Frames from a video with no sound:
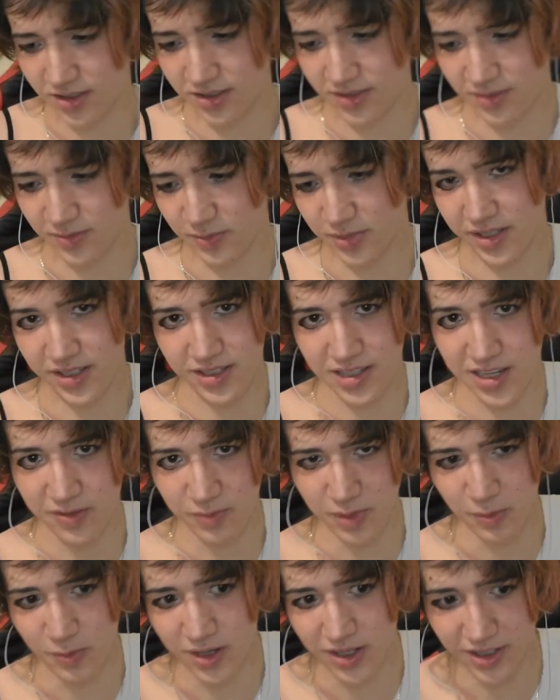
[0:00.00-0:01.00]
Please give me
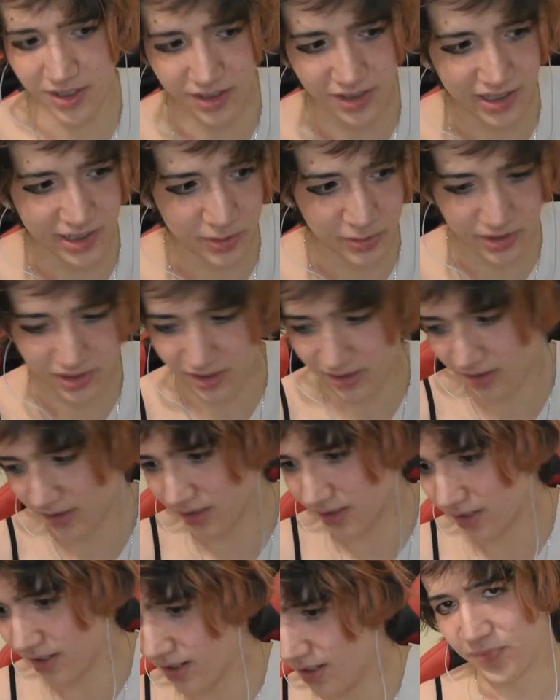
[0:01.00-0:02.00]
money, I really need
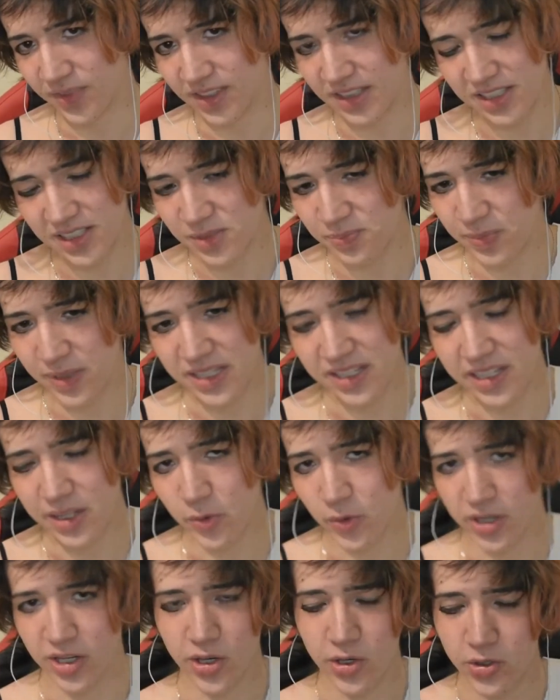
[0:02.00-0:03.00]
it. This is basically
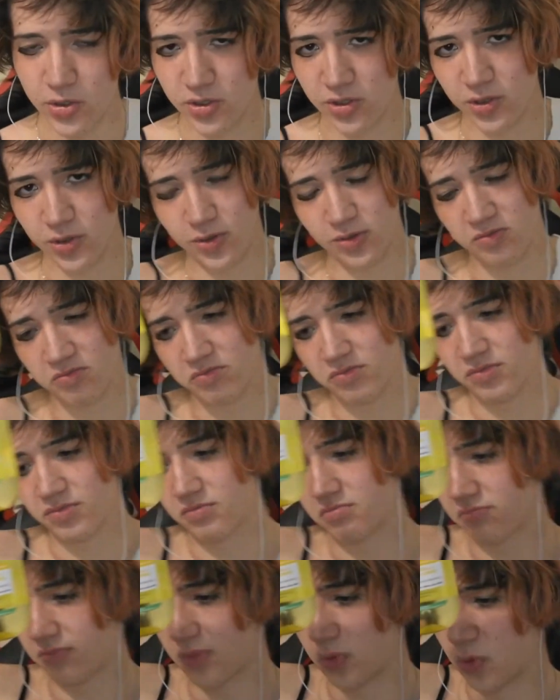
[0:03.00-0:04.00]
what you use to
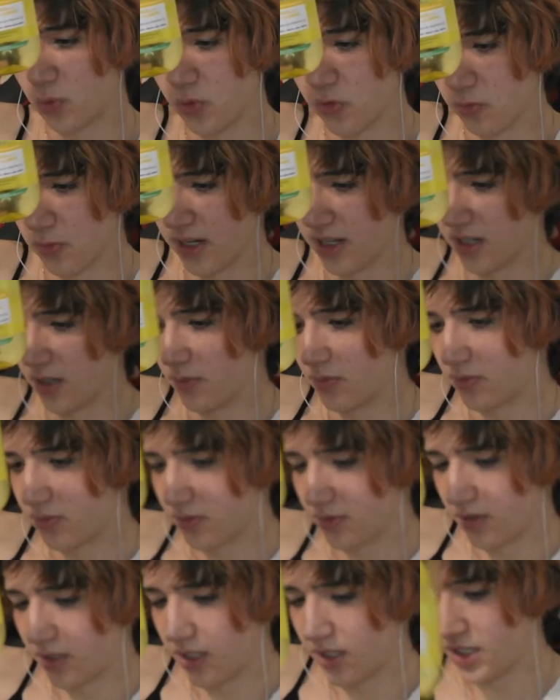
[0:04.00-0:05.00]
remove makeup.
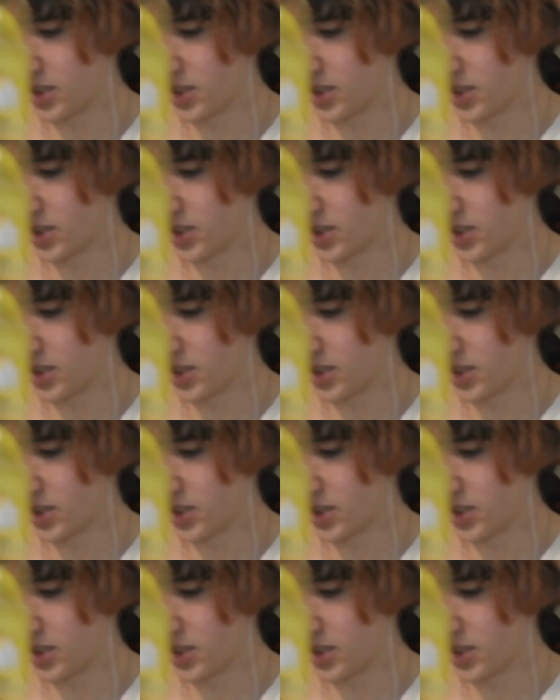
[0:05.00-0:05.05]
You